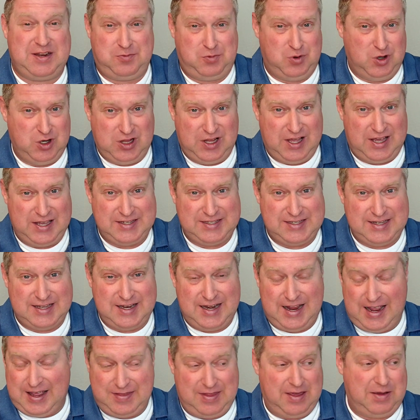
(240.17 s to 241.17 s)
I realized it
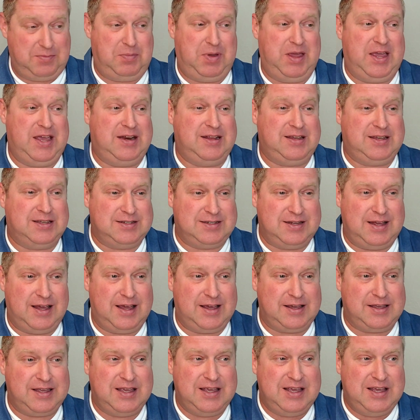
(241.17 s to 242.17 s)
and had that panic
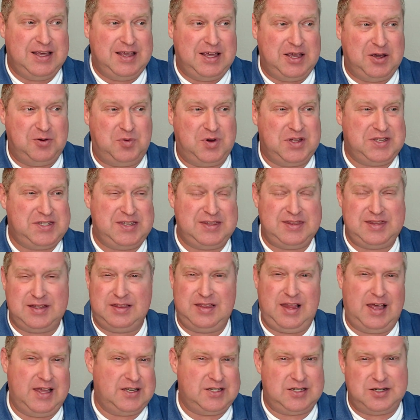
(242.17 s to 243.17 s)
attack. It wasn't the
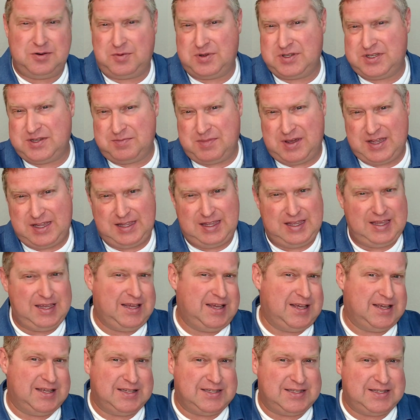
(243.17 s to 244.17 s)
lunch. It wasn't my
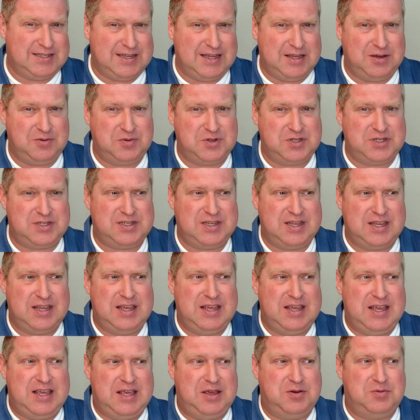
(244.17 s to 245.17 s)
kids. It was
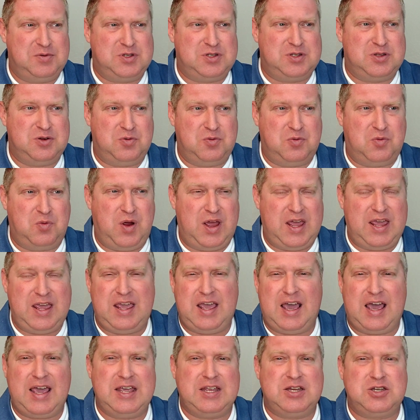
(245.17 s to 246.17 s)
the
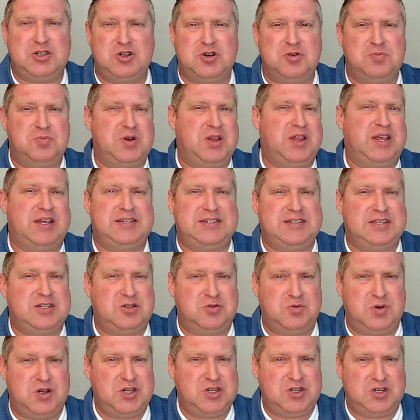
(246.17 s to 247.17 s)
way I interpreted that
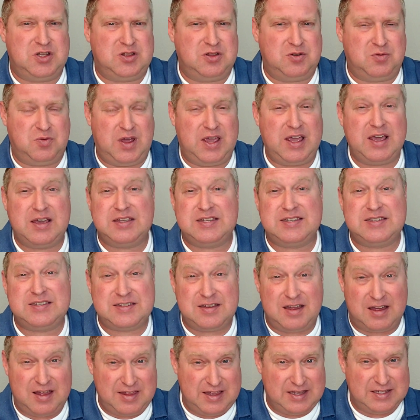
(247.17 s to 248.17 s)
situation, the way I
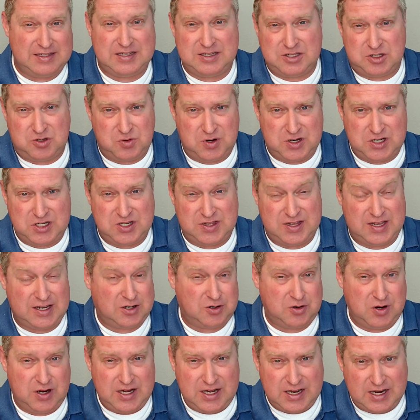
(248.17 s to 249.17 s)
saw that situation
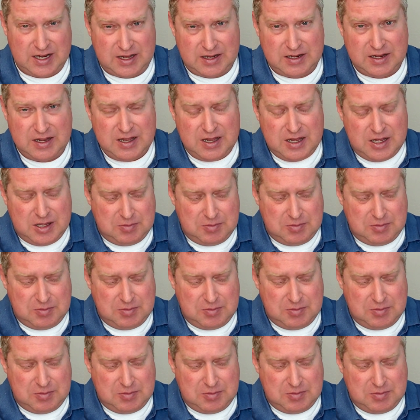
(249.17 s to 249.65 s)
that created it.